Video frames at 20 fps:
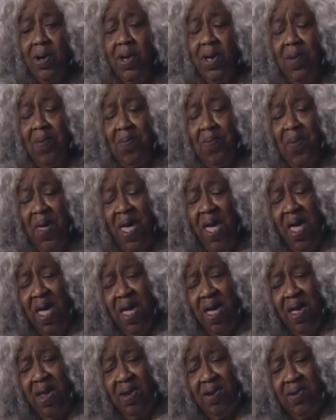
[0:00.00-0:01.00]

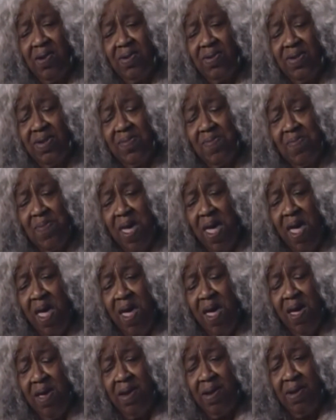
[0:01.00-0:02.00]
command or
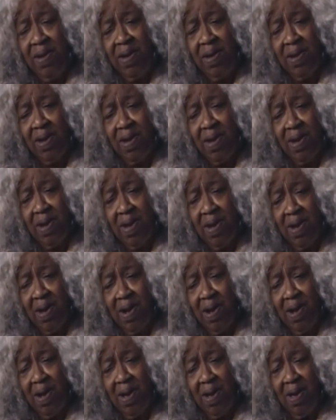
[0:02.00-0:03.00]
demand
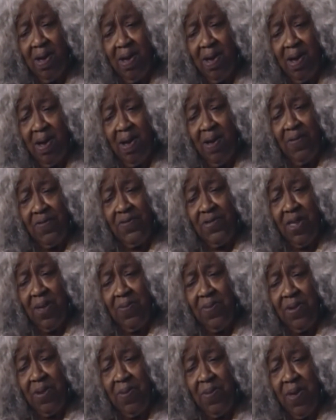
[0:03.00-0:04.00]
of
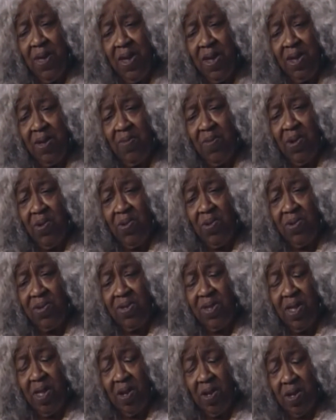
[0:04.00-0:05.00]
something making me
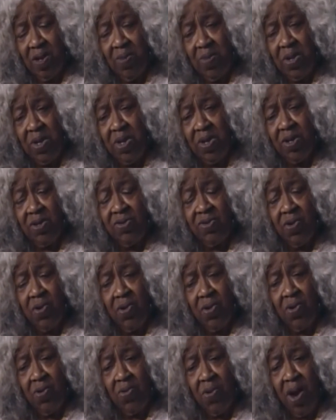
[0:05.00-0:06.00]
telling me to
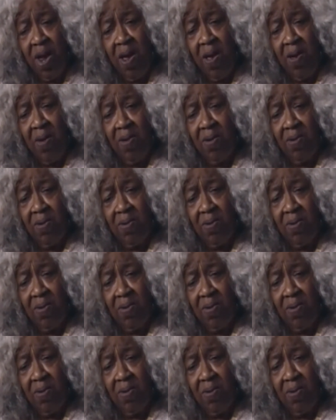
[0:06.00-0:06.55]
turn around